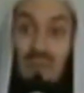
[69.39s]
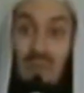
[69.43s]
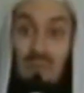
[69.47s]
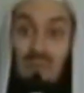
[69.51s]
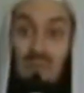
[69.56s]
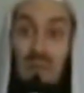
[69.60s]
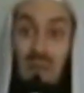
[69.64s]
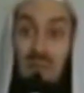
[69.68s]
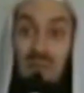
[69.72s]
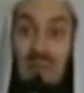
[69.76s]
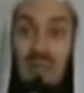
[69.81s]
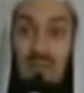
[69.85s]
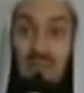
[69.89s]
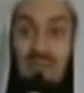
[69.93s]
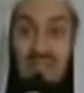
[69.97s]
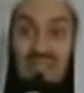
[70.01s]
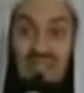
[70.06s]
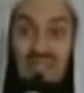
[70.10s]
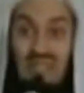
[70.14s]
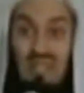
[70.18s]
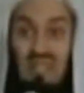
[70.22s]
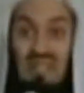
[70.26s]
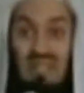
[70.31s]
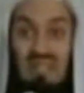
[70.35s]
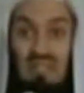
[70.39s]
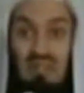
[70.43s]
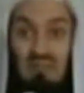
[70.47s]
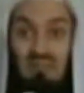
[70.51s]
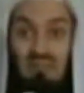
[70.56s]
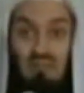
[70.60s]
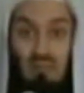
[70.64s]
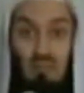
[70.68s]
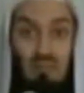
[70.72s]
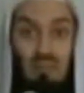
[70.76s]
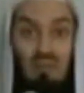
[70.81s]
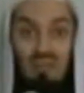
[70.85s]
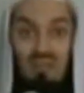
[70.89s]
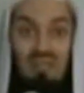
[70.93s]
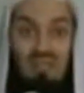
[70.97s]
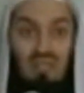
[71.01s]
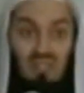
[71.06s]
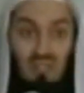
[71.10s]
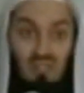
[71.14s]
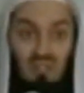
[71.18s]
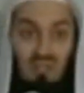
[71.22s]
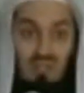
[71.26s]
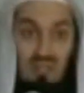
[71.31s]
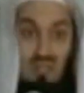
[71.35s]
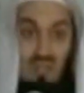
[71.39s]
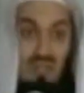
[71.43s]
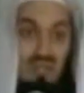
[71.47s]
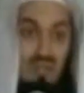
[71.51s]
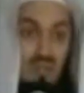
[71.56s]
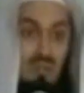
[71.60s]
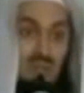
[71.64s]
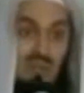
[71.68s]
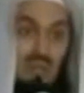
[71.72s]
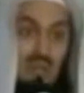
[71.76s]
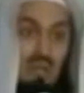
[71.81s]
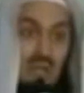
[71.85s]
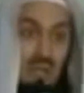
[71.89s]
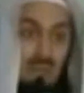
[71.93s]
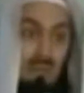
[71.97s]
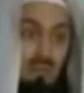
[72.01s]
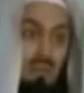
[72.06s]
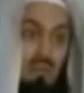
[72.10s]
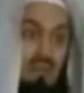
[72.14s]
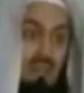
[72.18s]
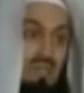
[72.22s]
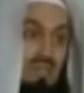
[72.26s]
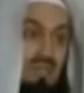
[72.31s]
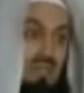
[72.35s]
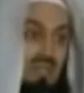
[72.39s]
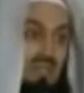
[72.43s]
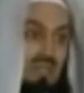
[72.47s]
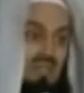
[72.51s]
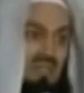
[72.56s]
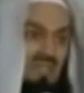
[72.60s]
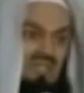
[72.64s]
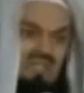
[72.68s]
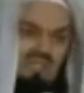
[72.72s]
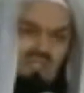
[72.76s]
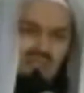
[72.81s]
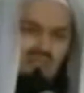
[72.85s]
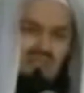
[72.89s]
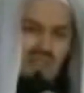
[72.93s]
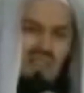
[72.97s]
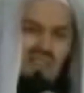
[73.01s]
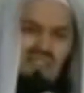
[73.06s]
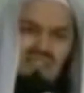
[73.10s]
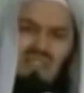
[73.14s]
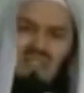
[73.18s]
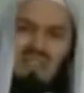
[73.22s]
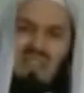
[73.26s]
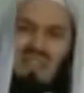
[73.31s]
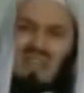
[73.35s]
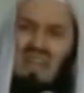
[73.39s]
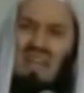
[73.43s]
people may mistake them for prostitutes. May Allah protect us. It's a fact.